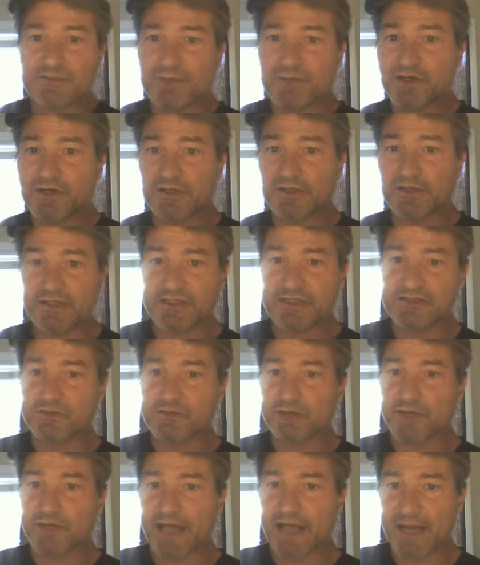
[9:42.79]
pertinence to
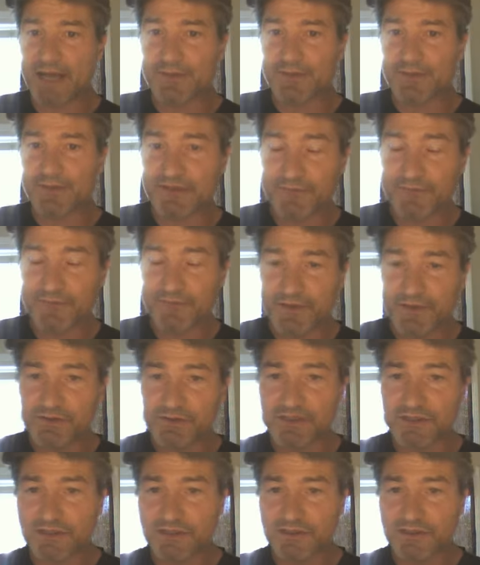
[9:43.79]
what happened in the future.